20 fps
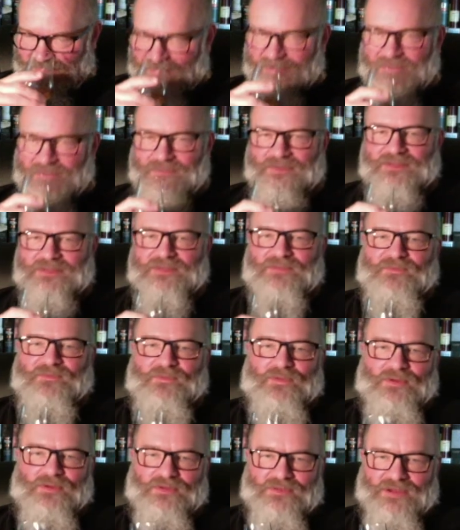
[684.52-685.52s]
With the
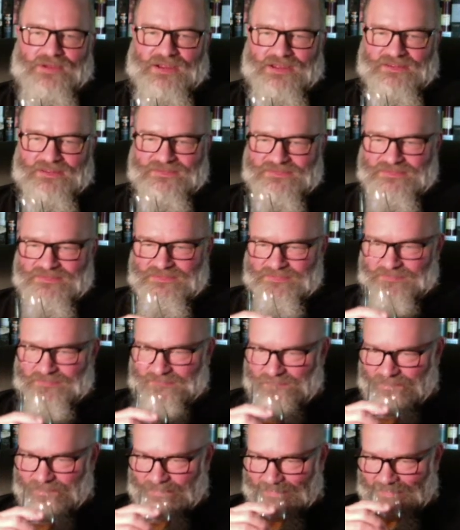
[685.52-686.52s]
4 grains,
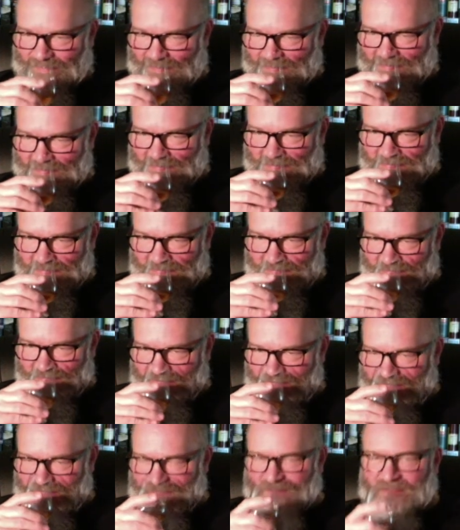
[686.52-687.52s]

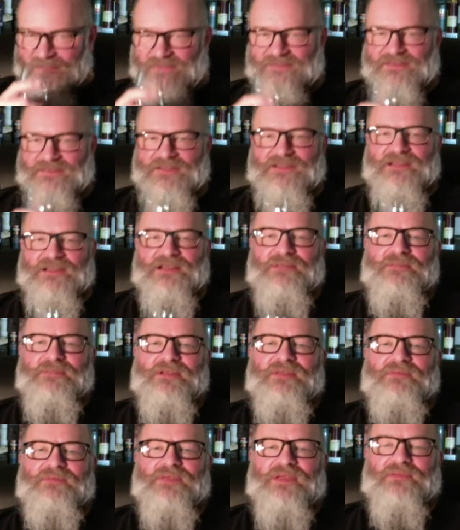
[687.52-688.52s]
there's a little
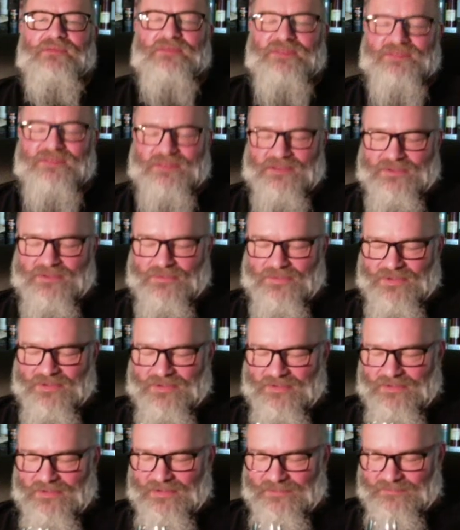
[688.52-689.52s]
bit of everything
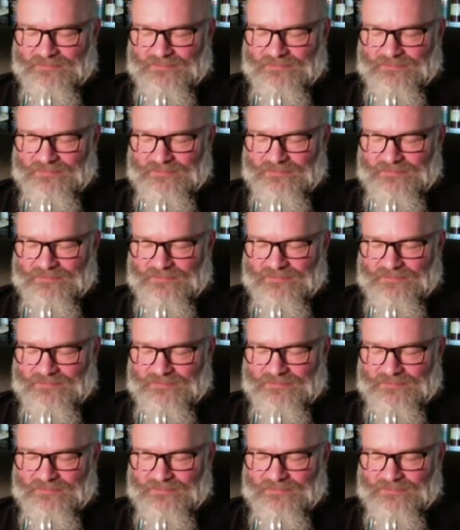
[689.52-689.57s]
going on.